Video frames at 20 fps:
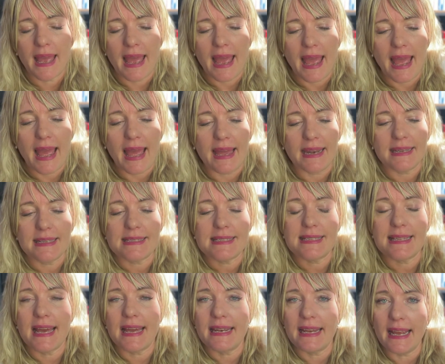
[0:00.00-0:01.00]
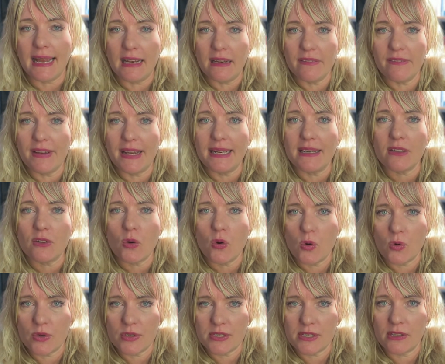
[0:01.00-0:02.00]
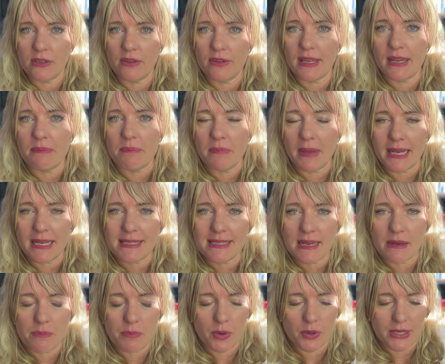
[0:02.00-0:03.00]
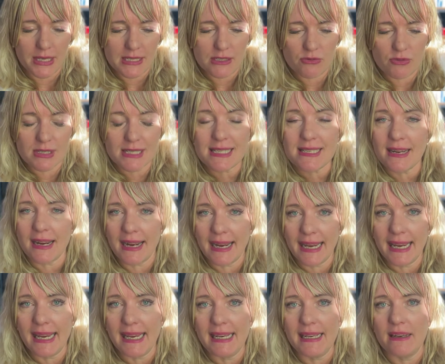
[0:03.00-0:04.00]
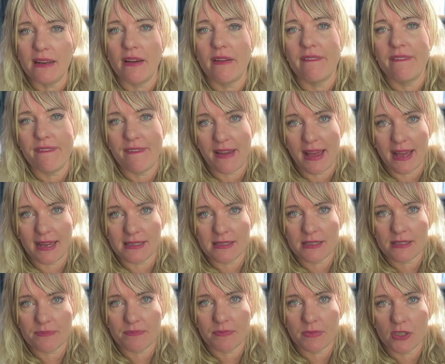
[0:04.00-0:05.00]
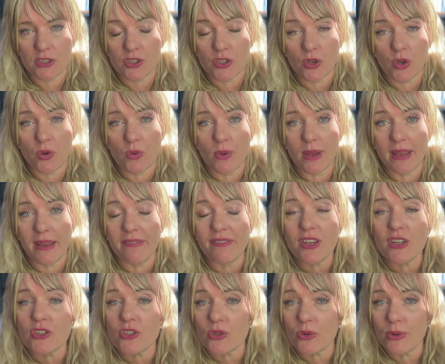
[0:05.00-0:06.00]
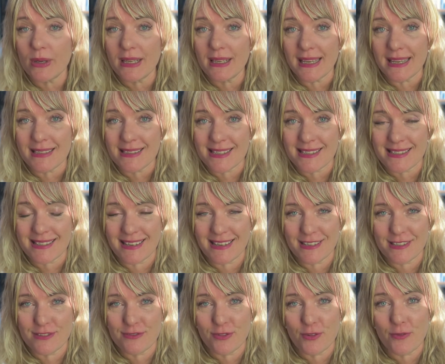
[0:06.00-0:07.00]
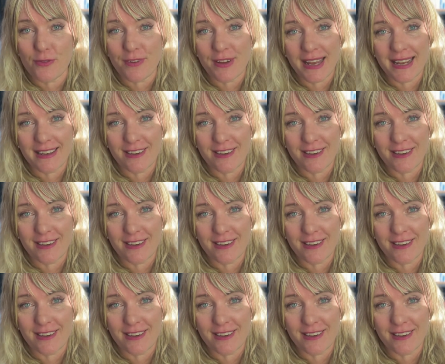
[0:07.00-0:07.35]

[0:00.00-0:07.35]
And it's that elevated cortisol that makes our bodies retain fat. So if you're doing exercise for fat